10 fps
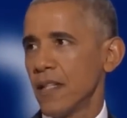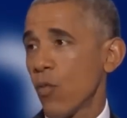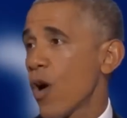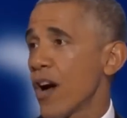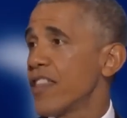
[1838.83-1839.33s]

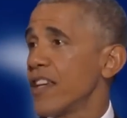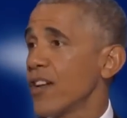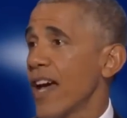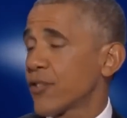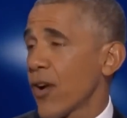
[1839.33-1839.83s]
and worry
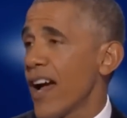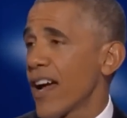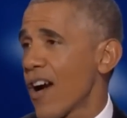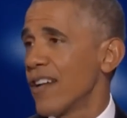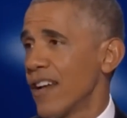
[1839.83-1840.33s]
that you're not
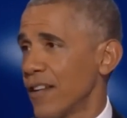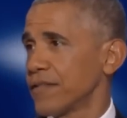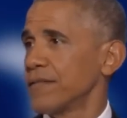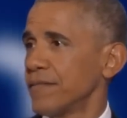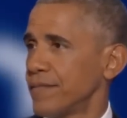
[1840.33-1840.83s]
trying hard enough,
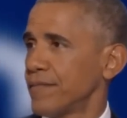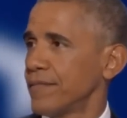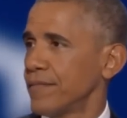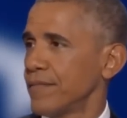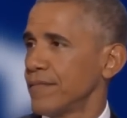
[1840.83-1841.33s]

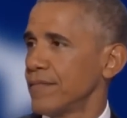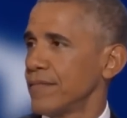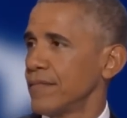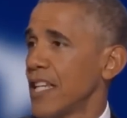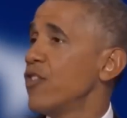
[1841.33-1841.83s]

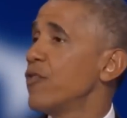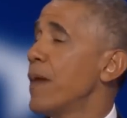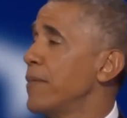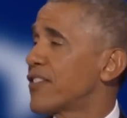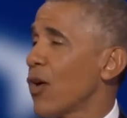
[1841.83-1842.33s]
that you've
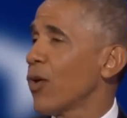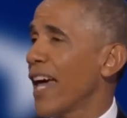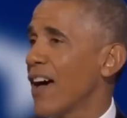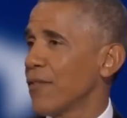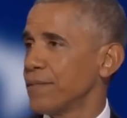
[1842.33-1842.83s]
maybe
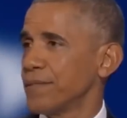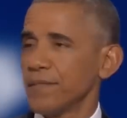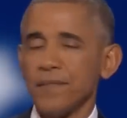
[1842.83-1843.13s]
sold out.